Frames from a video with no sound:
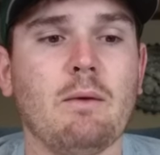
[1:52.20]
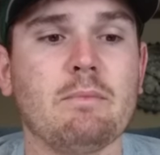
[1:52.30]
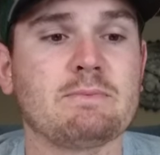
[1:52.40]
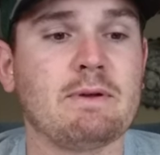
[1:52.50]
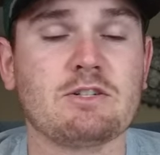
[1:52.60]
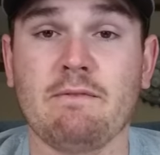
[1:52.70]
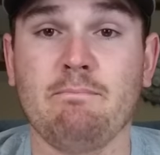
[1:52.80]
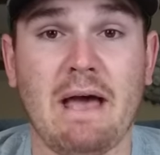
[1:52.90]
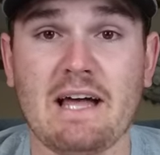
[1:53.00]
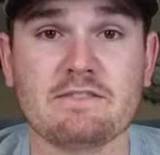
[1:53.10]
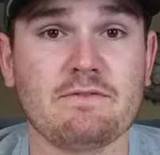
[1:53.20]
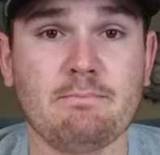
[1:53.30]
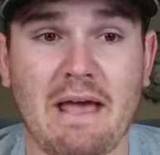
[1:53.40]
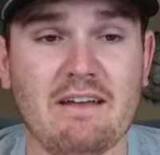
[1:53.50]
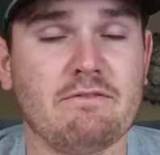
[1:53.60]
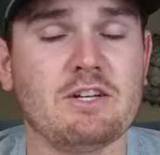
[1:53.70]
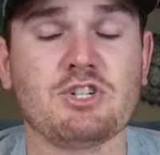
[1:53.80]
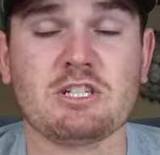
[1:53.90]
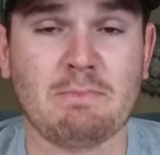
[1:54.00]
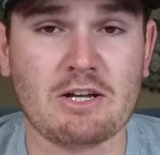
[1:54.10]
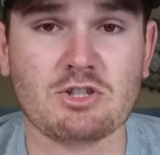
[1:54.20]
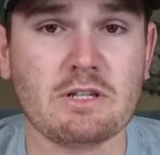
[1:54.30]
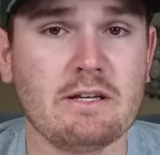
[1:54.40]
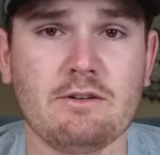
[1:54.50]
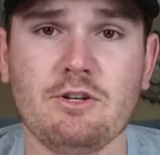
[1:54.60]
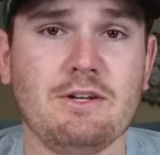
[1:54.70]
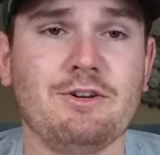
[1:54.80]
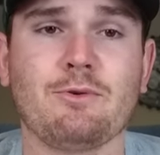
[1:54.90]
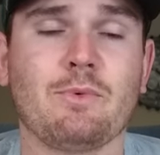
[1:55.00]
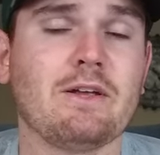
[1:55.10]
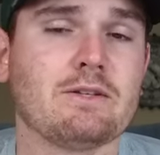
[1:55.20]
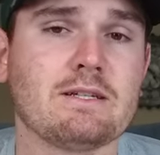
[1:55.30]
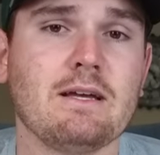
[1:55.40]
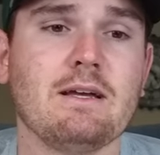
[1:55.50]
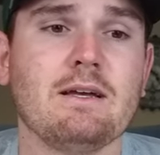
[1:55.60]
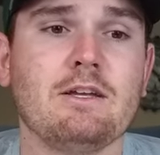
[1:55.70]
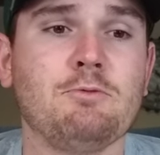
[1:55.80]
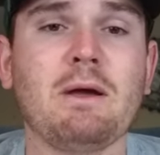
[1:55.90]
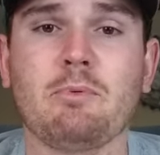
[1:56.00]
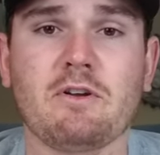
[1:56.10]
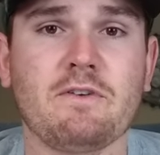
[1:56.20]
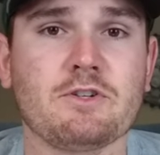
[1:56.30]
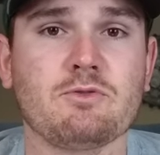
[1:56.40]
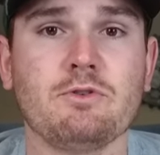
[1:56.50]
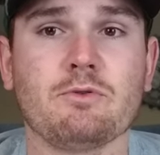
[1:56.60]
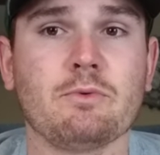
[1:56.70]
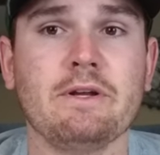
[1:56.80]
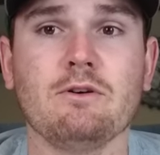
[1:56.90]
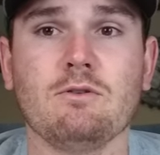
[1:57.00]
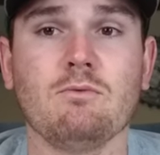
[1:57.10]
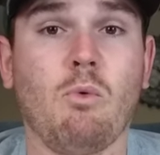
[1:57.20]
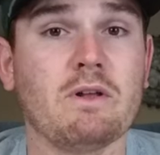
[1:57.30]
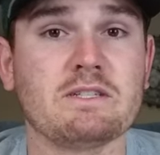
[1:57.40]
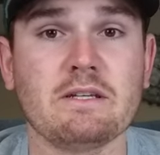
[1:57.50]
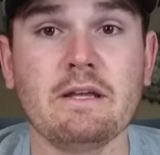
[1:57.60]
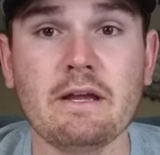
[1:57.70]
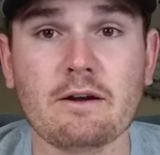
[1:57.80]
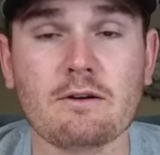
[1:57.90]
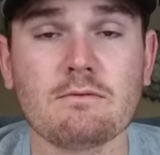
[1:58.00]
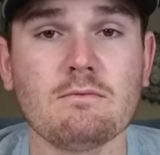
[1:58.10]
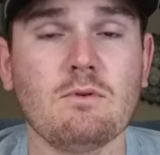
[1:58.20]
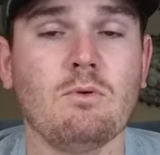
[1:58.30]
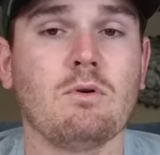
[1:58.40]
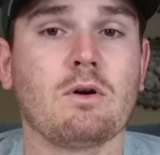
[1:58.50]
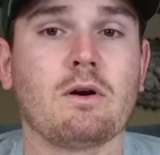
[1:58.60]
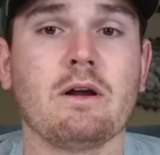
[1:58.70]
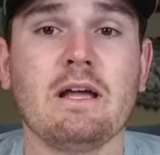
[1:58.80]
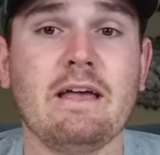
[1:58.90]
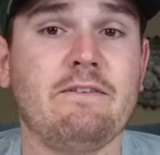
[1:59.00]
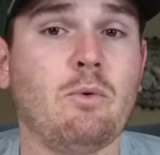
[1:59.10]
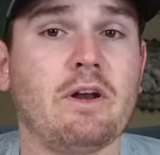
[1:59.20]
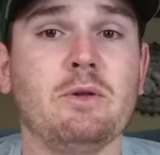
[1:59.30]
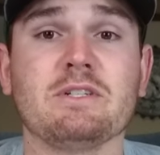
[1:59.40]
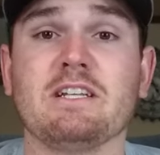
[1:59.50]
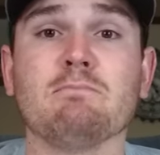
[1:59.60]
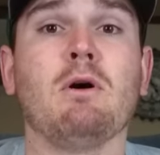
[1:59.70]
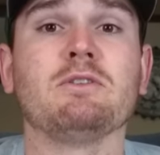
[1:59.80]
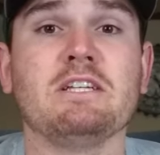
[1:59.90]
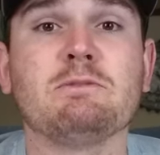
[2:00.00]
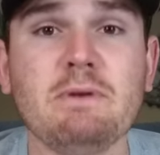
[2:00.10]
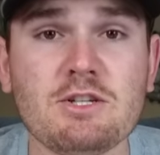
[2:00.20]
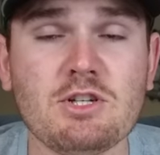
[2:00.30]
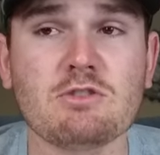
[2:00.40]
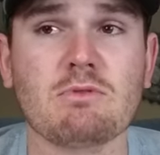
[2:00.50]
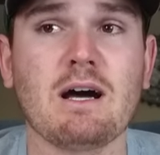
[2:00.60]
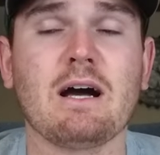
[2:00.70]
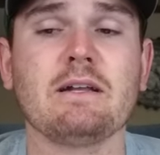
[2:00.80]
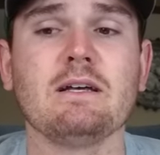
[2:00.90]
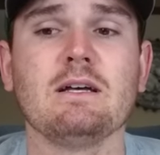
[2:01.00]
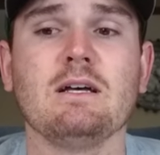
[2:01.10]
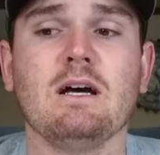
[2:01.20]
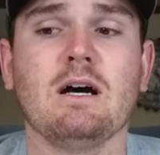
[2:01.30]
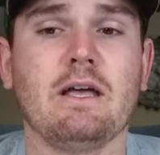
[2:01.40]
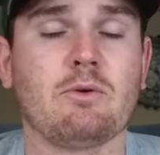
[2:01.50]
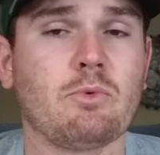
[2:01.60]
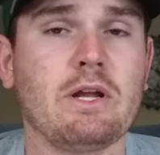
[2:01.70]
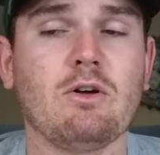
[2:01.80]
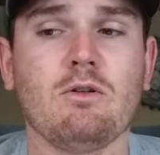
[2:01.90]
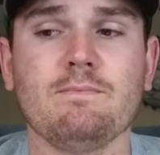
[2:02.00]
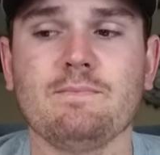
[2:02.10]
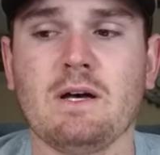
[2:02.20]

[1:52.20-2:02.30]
especially at bass panfish. Especially your reels. You might put a fish through your reel once a year, or if you want to use it as a multi-species rod and reel,